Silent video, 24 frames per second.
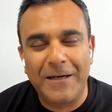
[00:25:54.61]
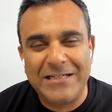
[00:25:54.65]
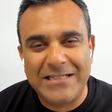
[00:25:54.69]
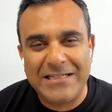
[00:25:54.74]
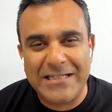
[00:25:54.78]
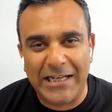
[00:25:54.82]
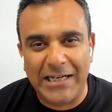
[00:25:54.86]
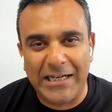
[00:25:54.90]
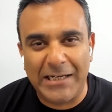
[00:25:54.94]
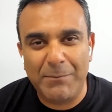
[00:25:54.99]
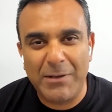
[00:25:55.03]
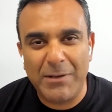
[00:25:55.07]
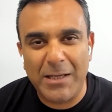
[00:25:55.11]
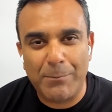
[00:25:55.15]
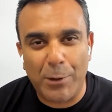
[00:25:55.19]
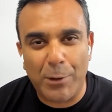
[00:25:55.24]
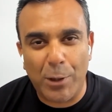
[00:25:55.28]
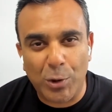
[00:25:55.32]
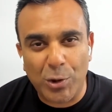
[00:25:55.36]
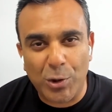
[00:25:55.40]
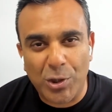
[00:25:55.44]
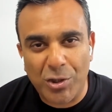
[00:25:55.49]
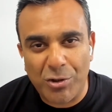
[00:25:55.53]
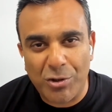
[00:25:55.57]
Tell me
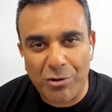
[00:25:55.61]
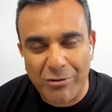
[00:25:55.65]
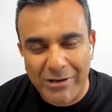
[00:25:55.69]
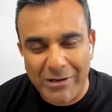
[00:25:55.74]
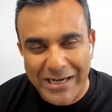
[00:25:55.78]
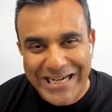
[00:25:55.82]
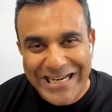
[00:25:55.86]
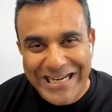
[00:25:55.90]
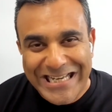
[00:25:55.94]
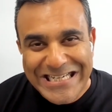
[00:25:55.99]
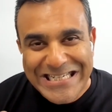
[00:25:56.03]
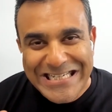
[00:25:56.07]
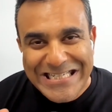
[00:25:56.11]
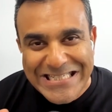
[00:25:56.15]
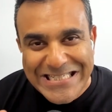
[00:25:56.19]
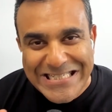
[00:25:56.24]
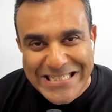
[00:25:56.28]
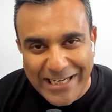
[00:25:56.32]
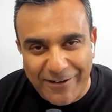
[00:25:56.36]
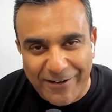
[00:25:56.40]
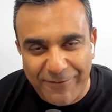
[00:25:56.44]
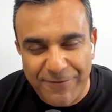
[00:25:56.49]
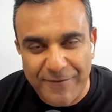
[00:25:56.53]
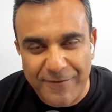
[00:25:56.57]
about creating
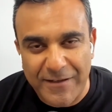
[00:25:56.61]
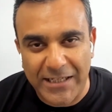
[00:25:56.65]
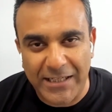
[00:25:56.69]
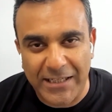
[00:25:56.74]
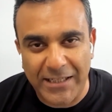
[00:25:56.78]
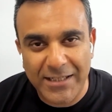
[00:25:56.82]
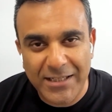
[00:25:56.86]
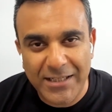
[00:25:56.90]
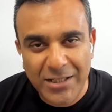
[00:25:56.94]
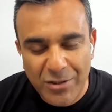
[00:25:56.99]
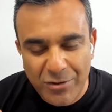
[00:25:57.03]
safety,